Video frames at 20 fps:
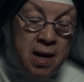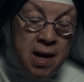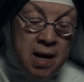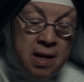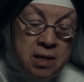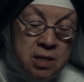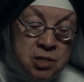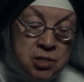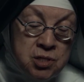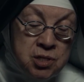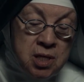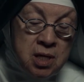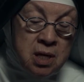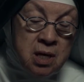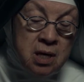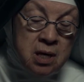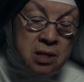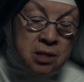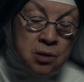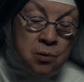and is
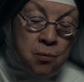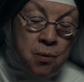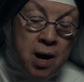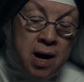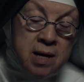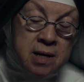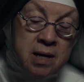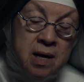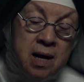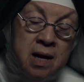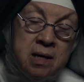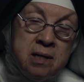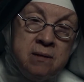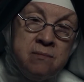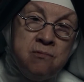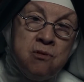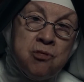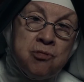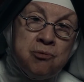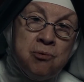seated at the right hand
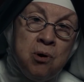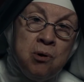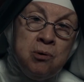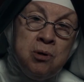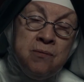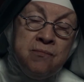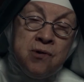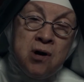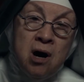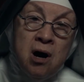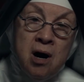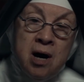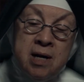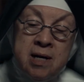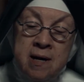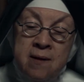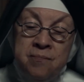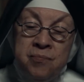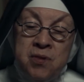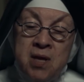of the throne of
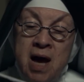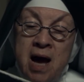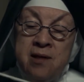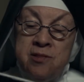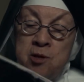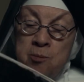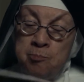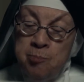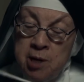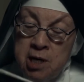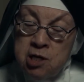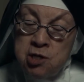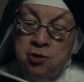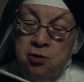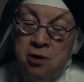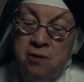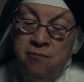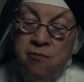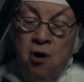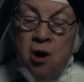God. And the
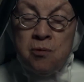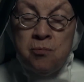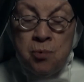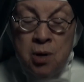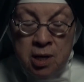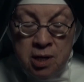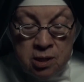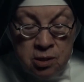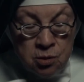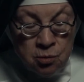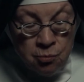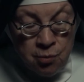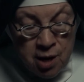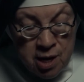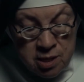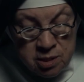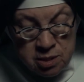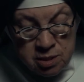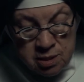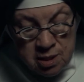picture of our running the
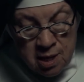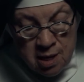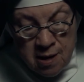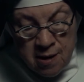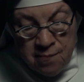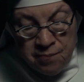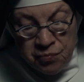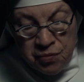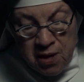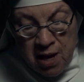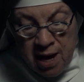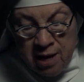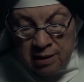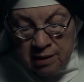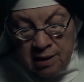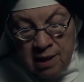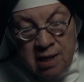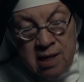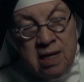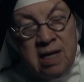race
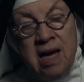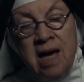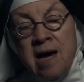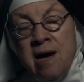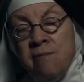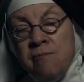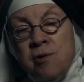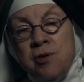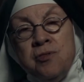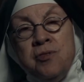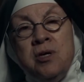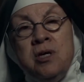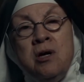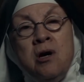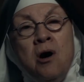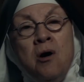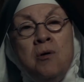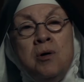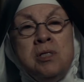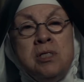and letting everything
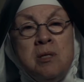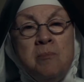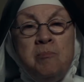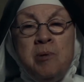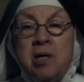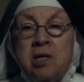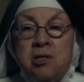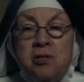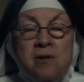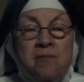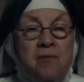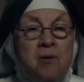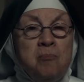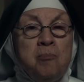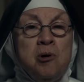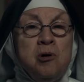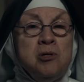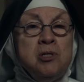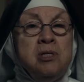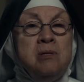go is the picture of a
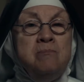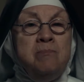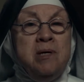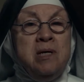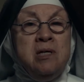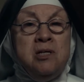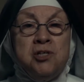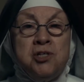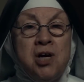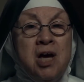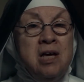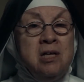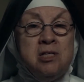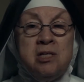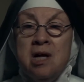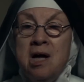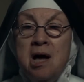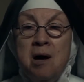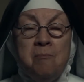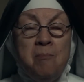person being
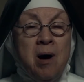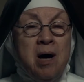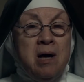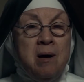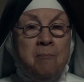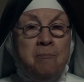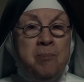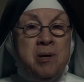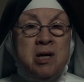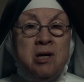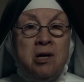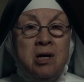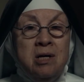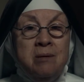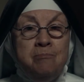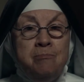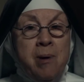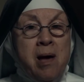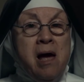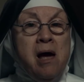chased by a big
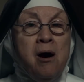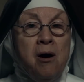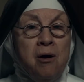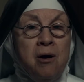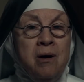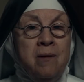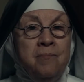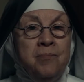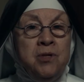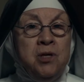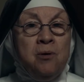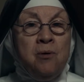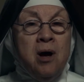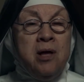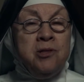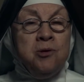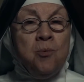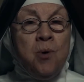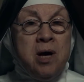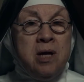bear. You're
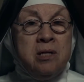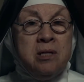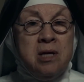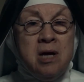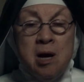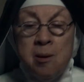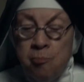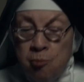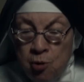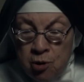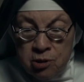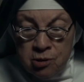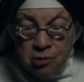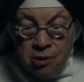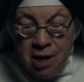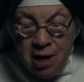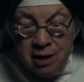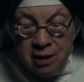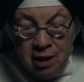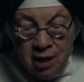on the way to the airport,
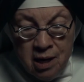you've got